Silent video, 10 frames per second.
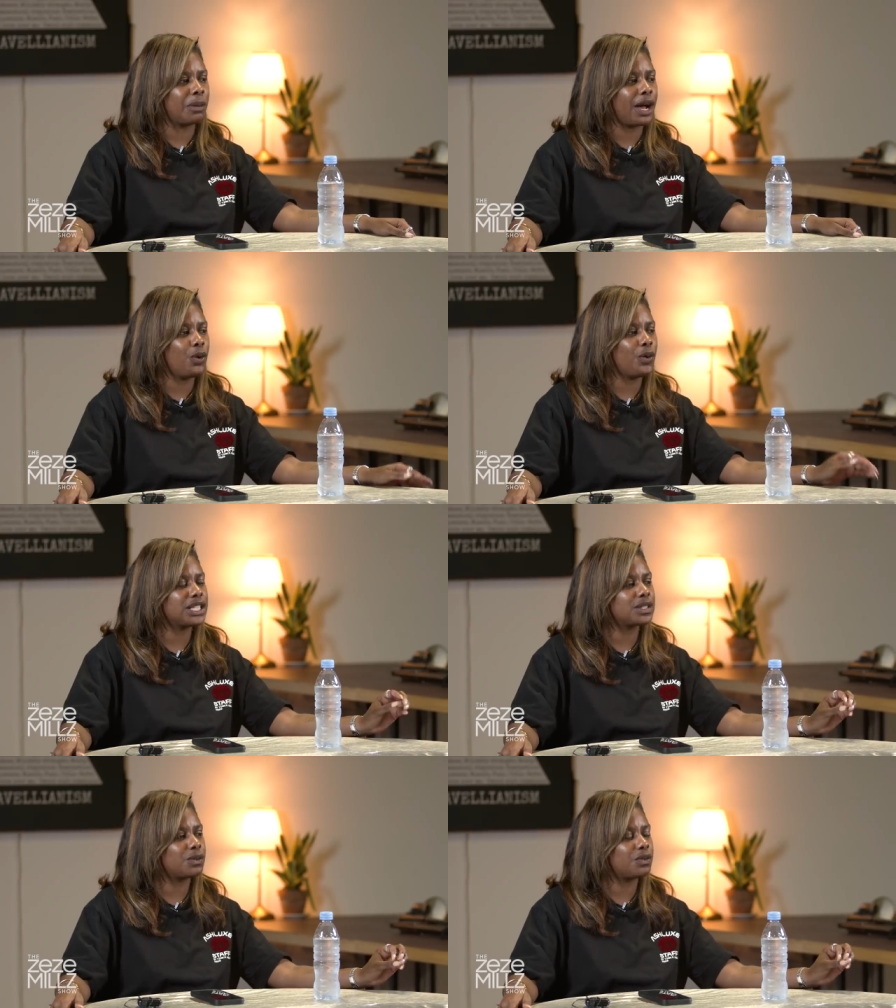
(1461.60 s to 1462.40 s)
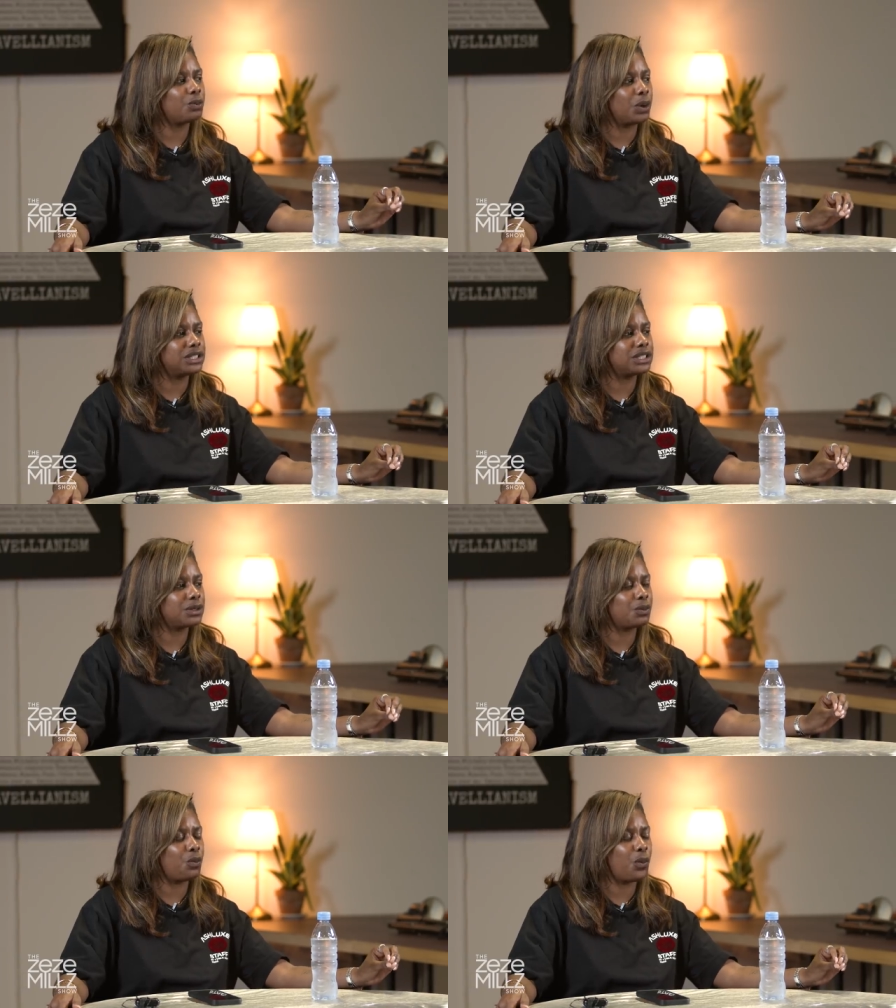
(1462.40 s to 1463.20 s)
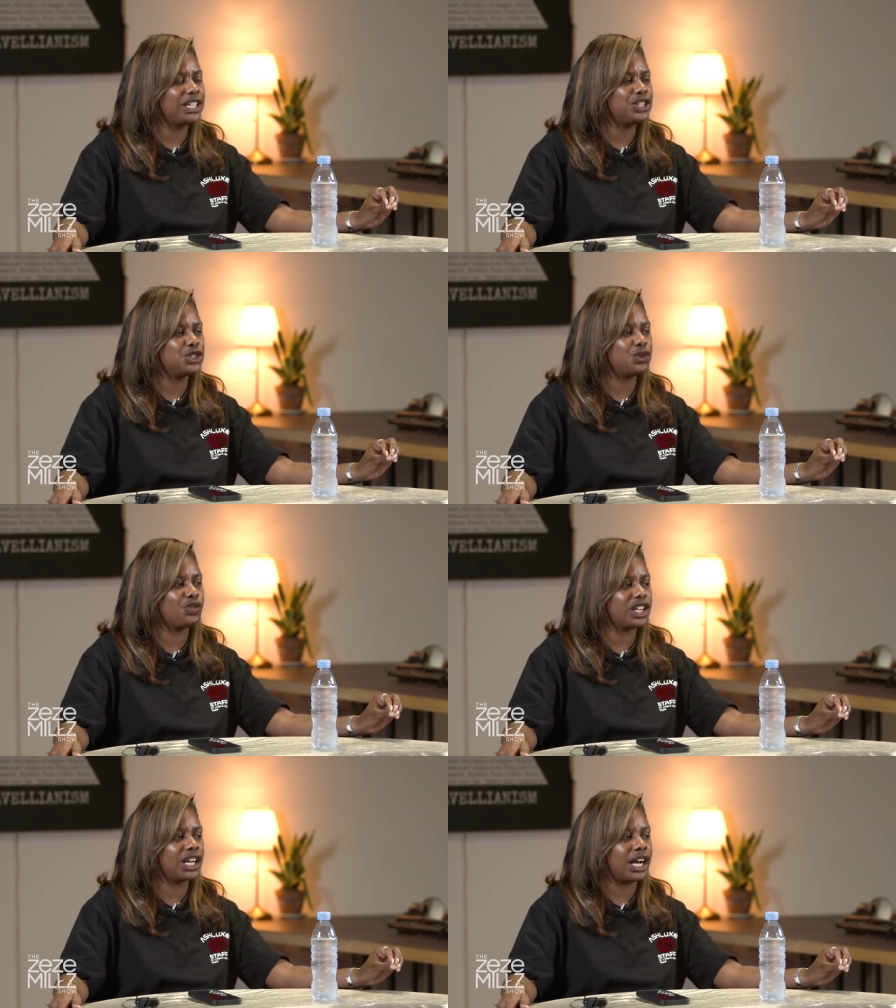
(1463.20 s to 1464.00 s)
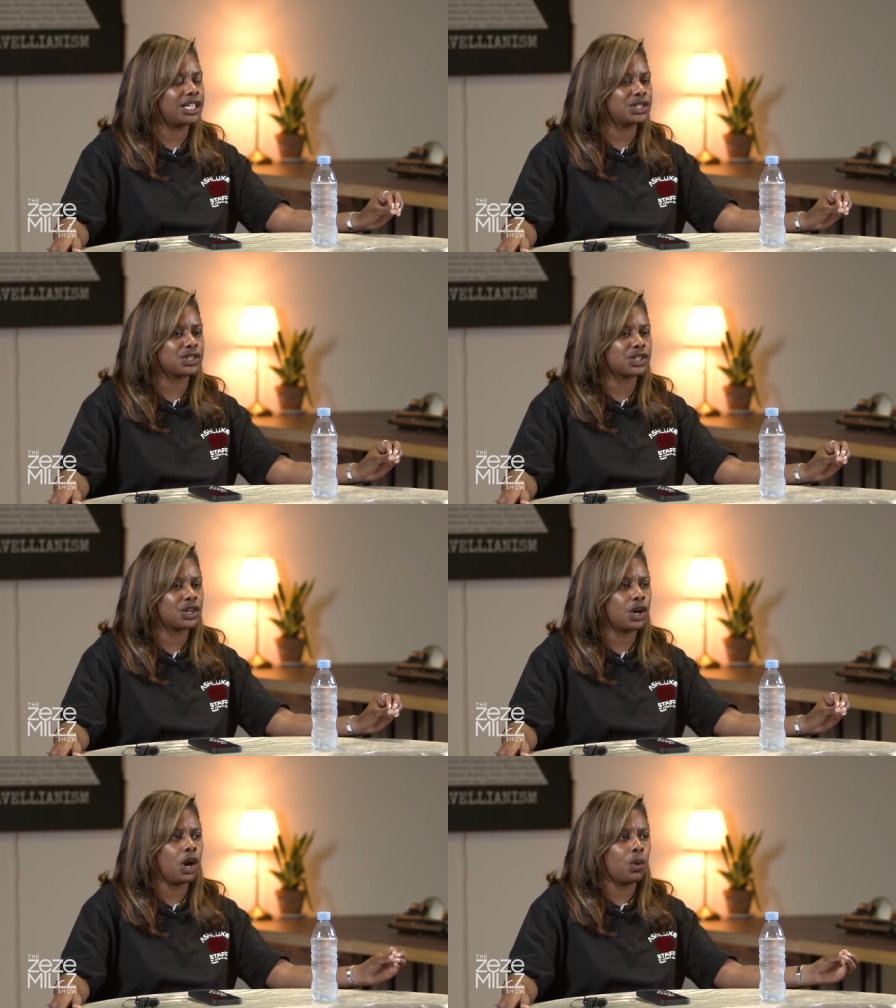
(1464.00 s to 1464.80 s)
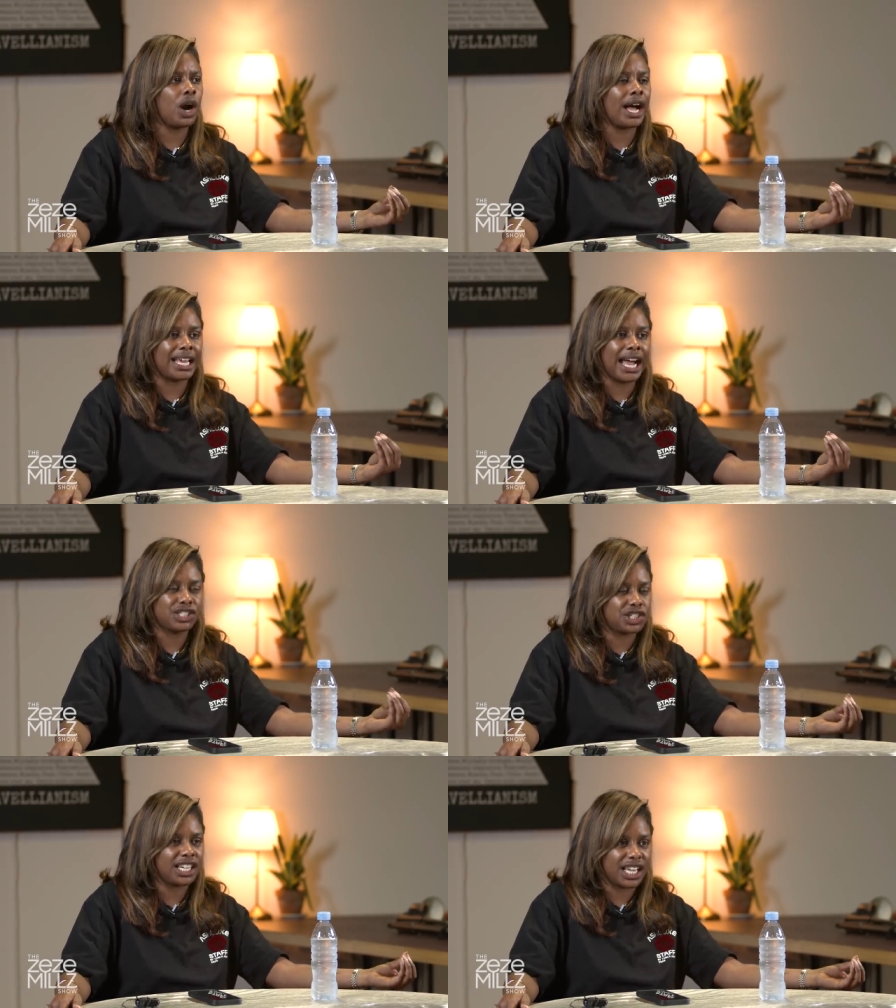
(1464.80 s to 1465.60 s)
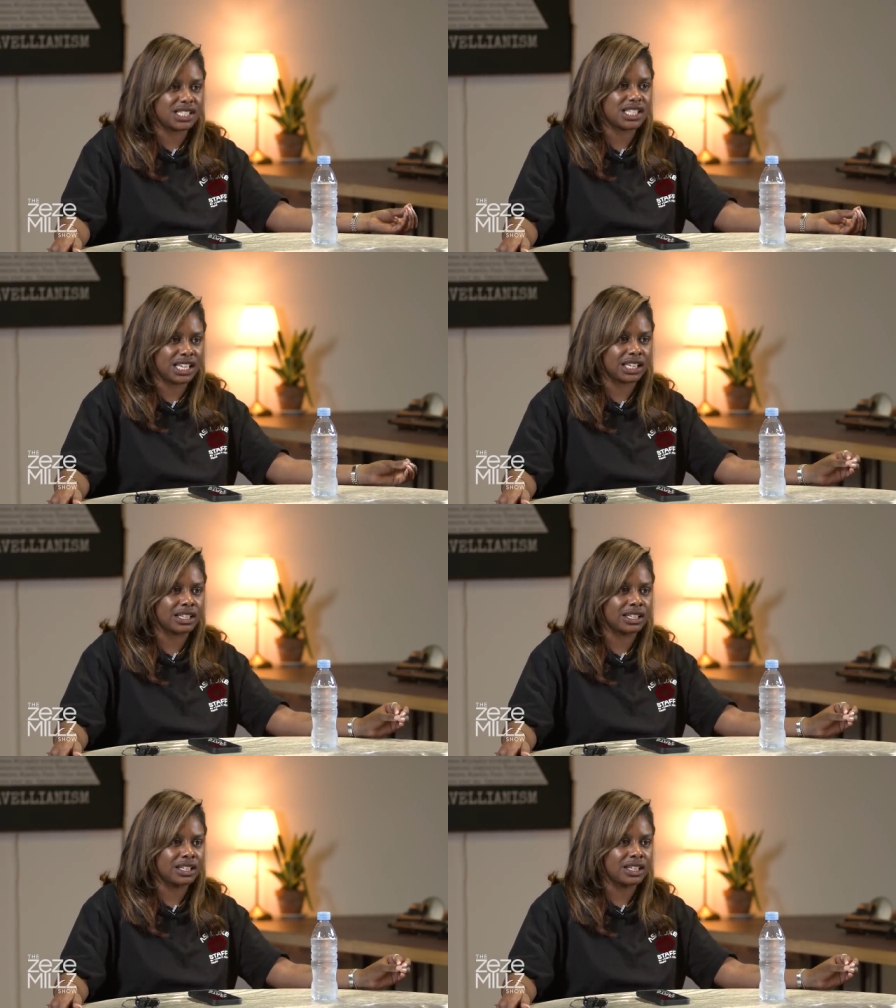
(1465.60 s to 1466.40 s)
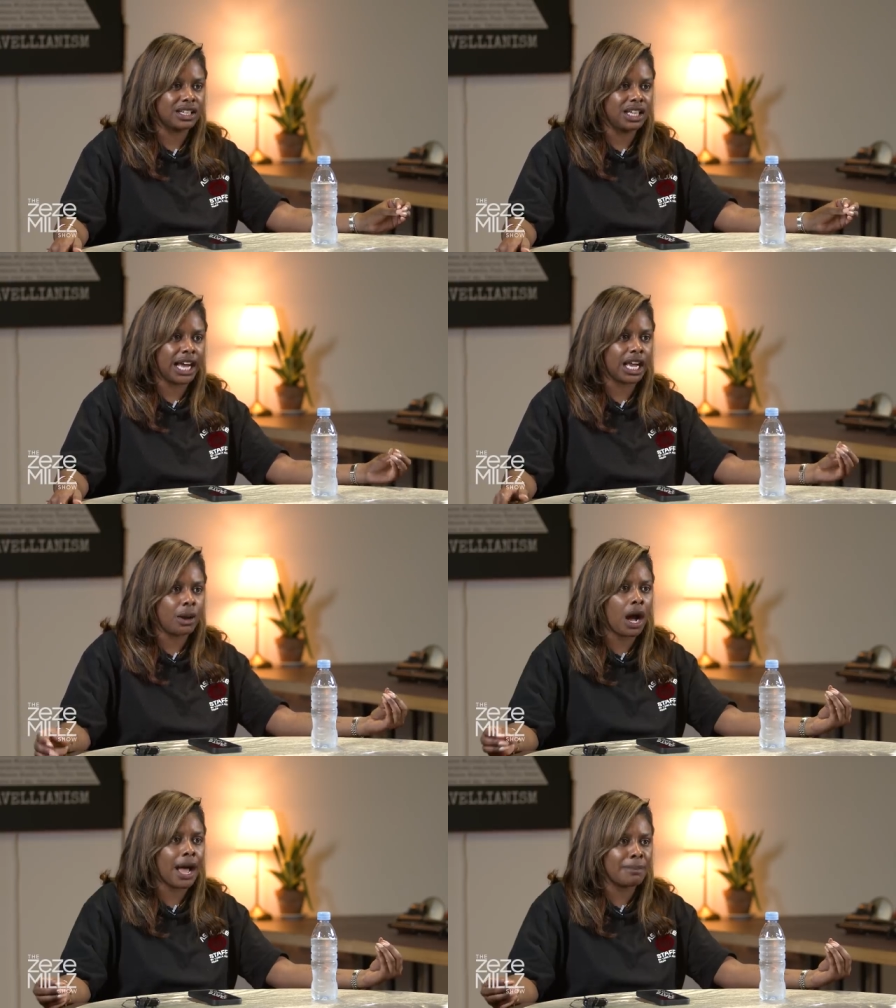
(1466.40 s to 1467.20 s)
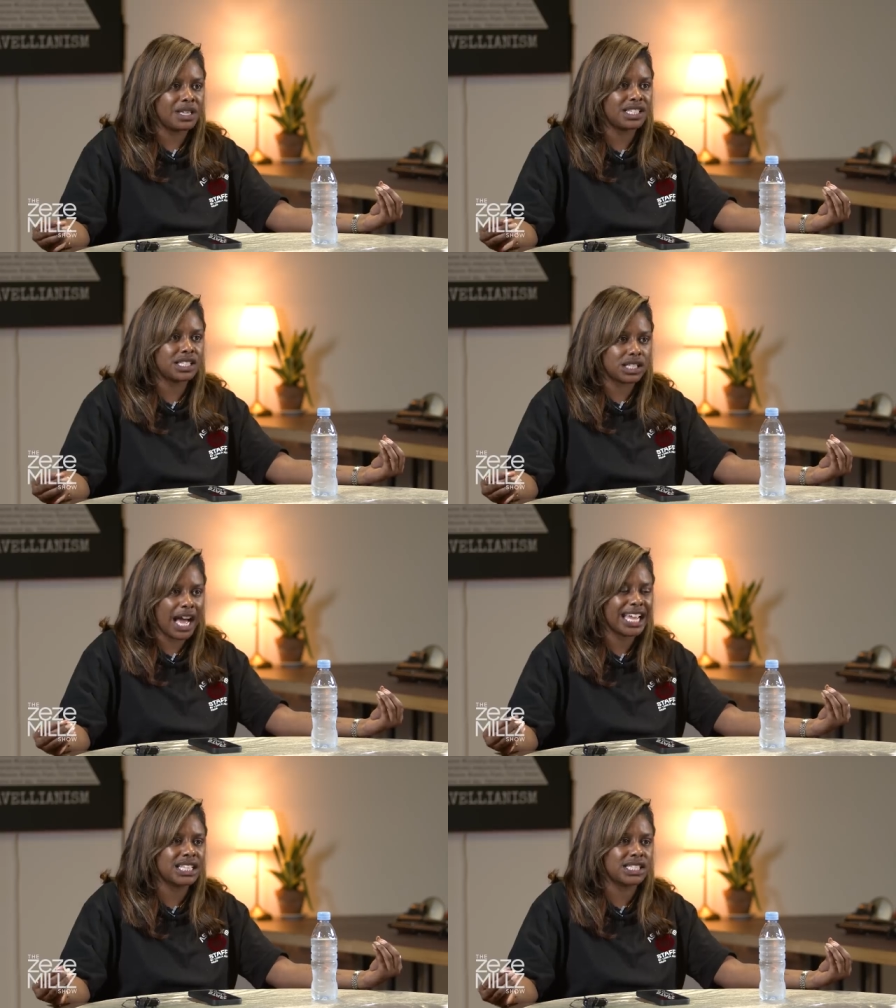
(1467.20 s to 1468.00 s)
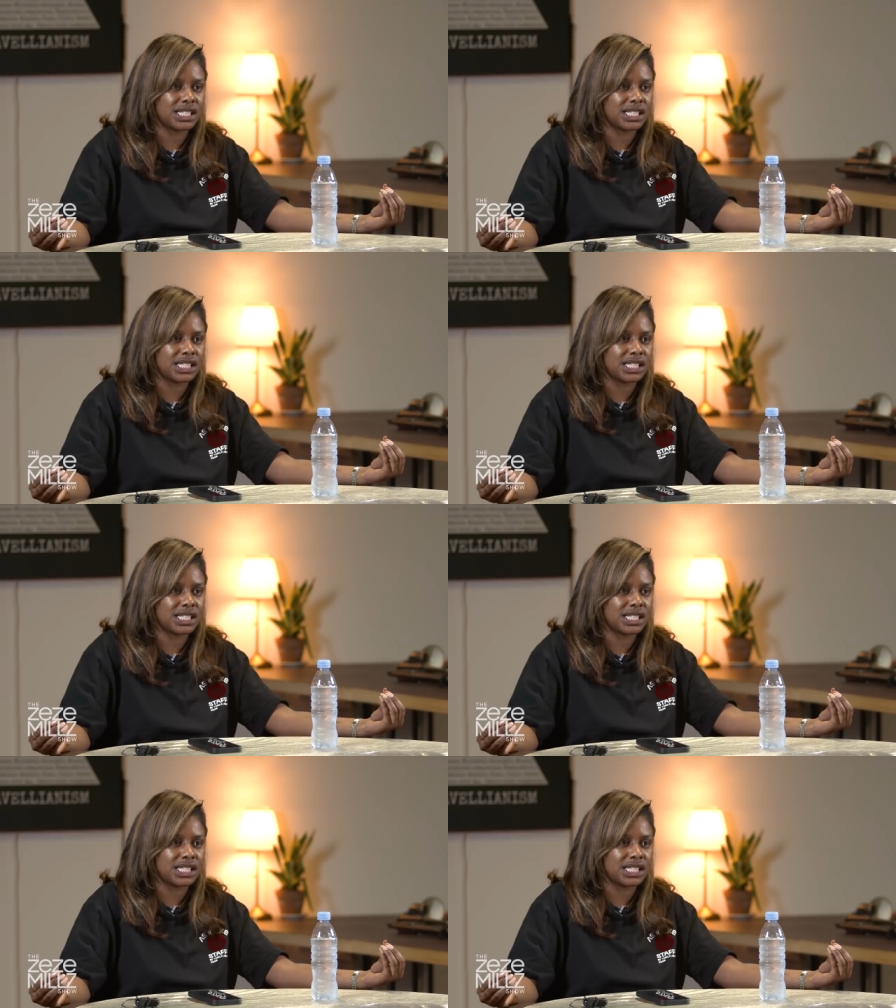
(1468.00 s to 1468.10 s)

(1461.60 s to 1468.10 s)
yeah, but I always wonder, when did you realise oh, I actually can sing. Like I'm a, I can